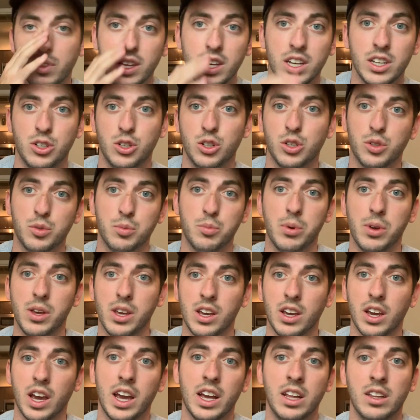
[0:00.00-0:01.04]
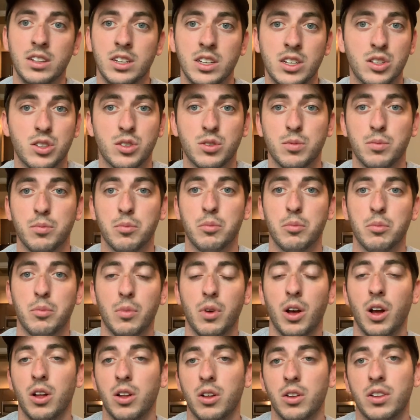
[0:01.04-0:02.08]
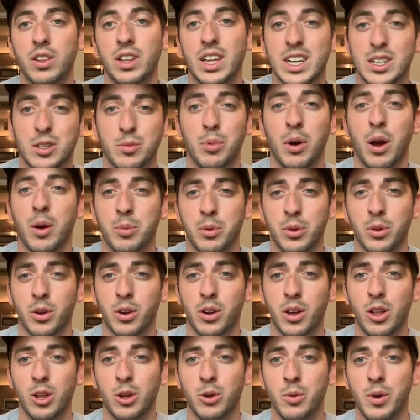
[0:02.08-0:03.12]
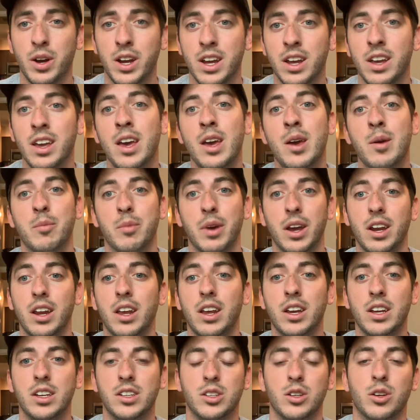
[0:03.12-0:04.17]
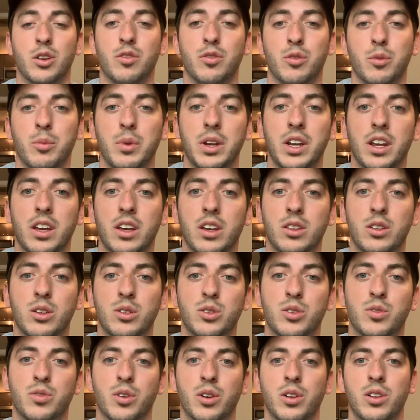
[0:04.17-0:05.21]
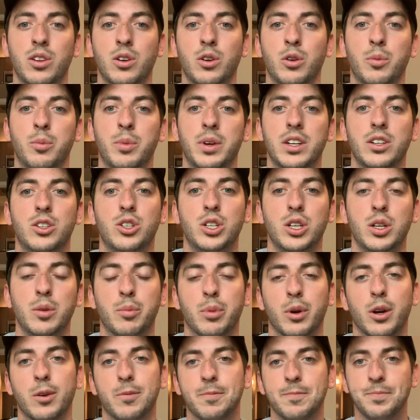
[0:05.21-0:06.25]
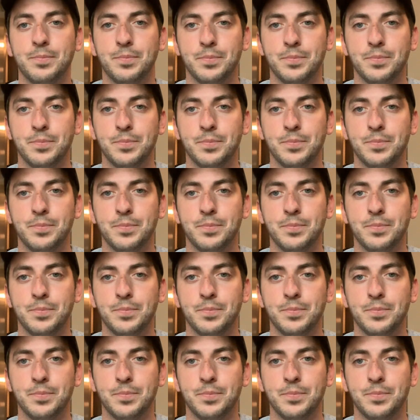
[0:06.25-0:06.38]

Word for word: It just being a least a less popular colorway made it easier for me to get those for a little bit cheaper.